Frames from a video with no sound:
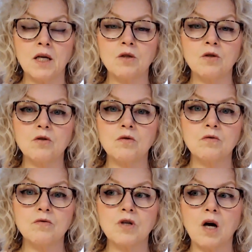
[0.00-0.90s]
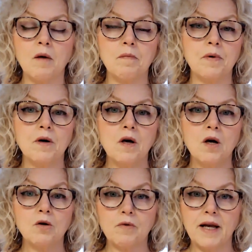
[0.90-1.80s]
that huge
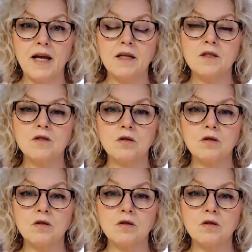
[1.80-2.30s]
upgrade